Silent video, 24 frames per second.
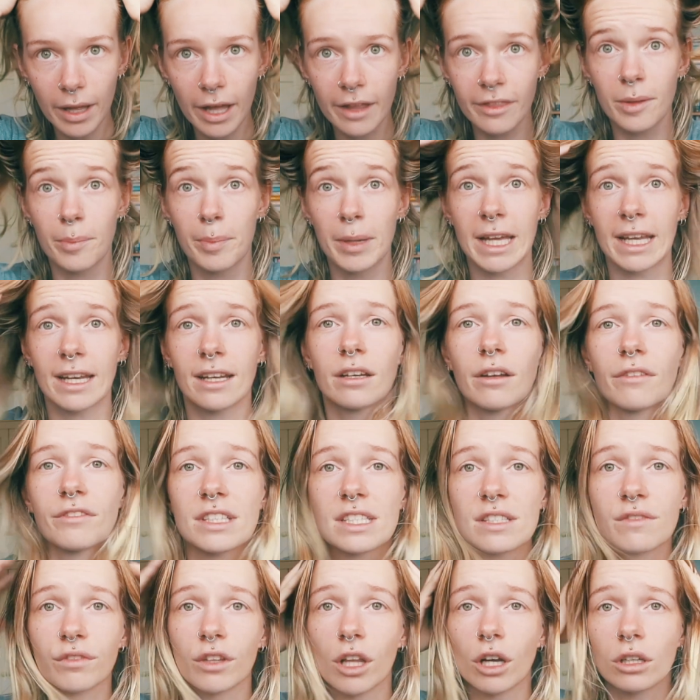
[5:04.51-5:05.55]
at the beginning of
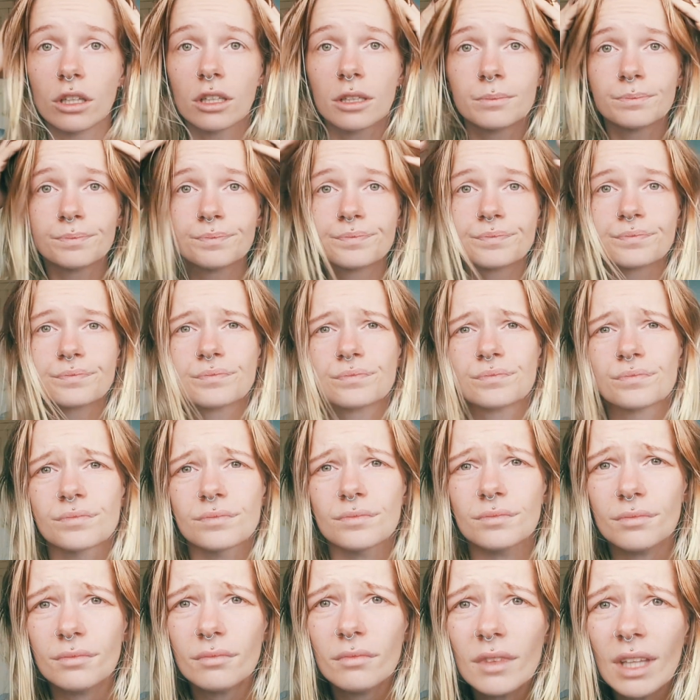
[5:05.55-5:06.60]
this vlog.
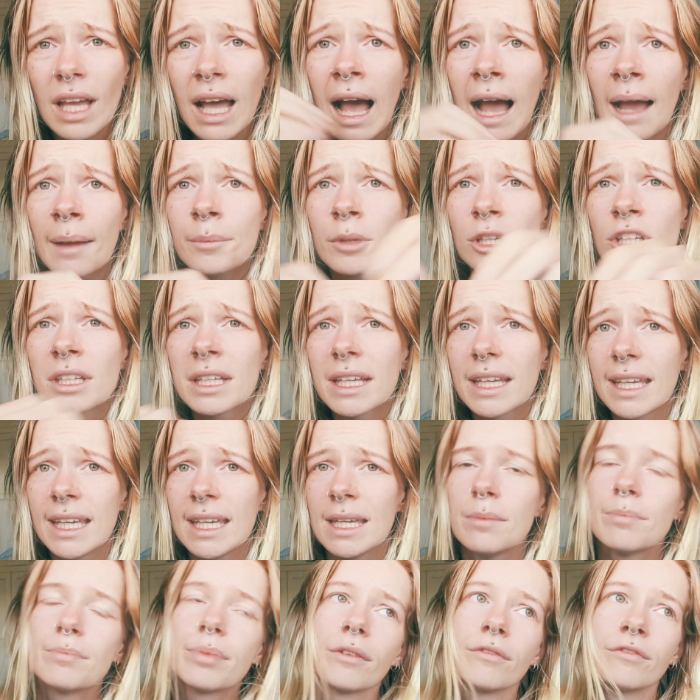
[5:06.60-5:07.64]
I'm gonna
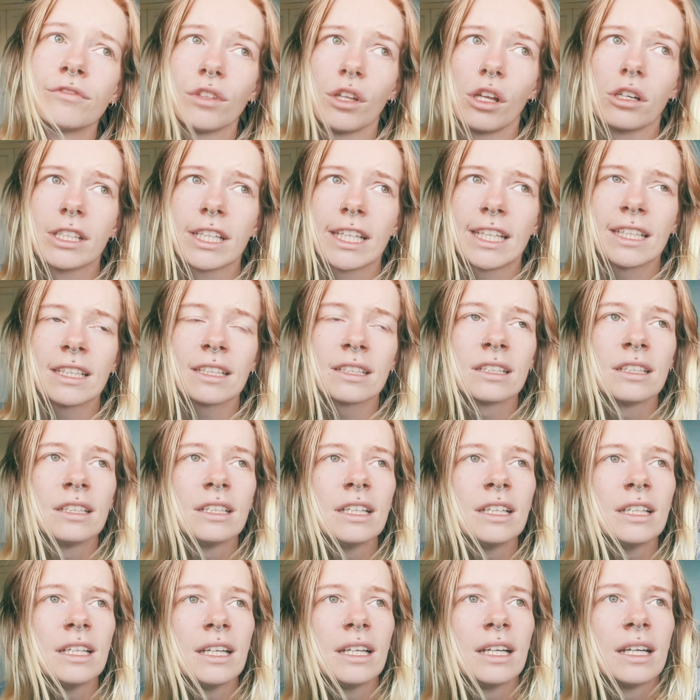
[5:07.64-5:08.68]
keep vlogging
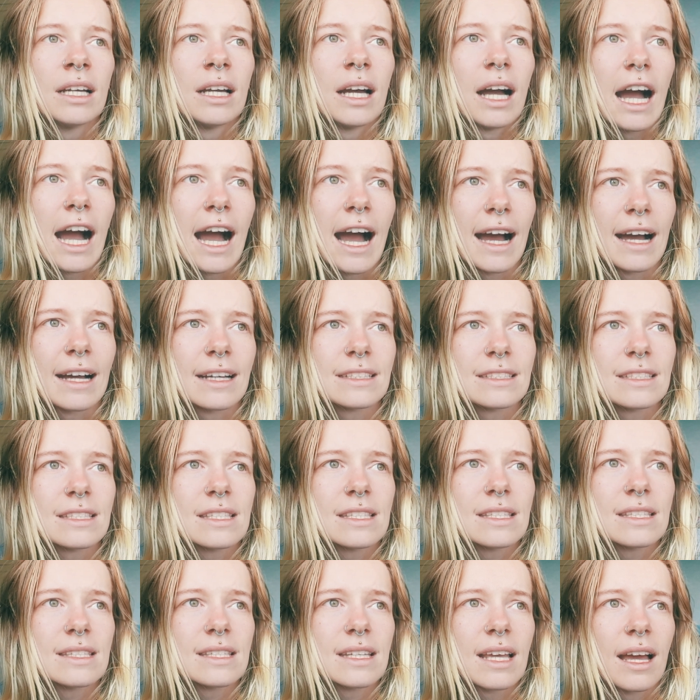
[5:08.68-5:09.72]

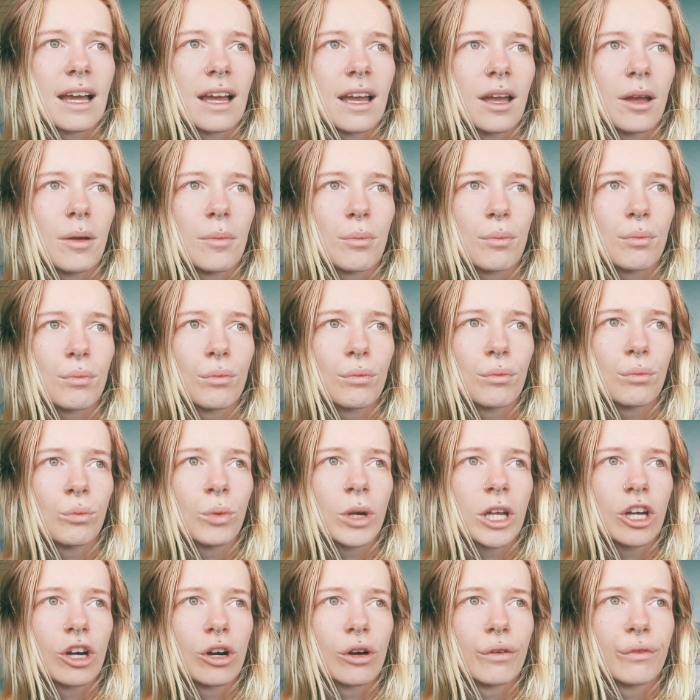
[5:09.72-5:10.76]
as um, we
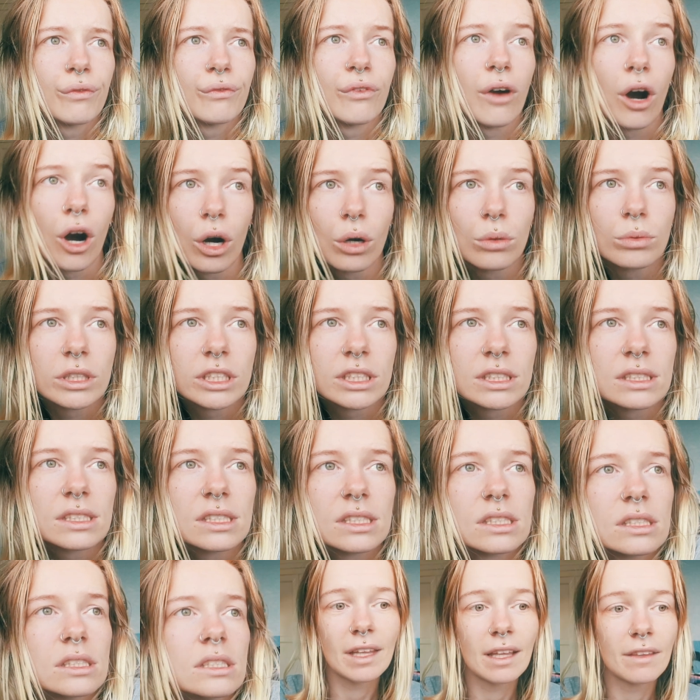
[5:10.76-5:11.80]
go forward.
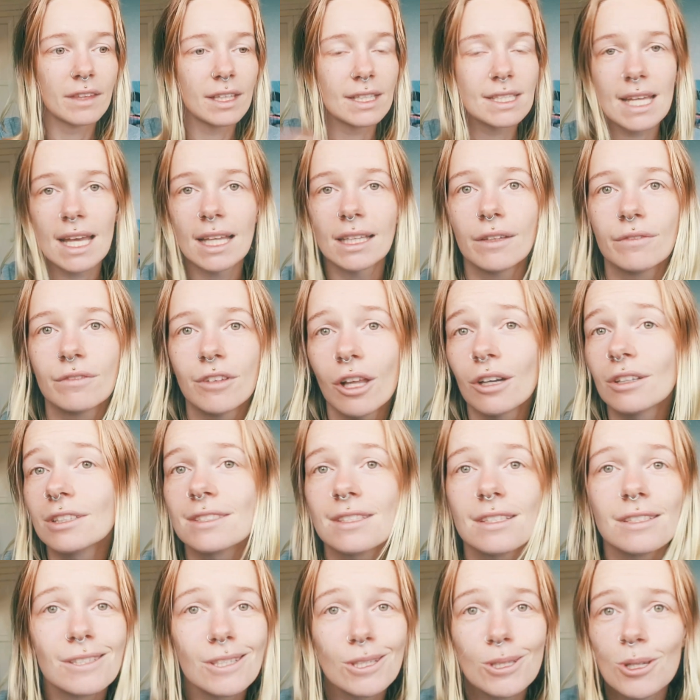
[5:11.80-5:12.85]
The daily vlogs are to